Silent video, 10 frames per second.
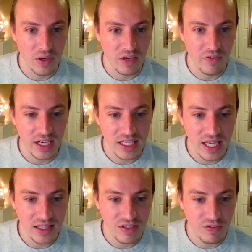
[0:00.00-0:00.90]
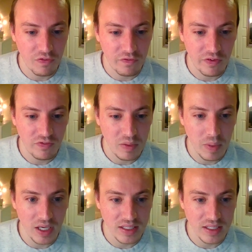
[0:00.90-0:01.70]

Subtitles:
If I can get these for $50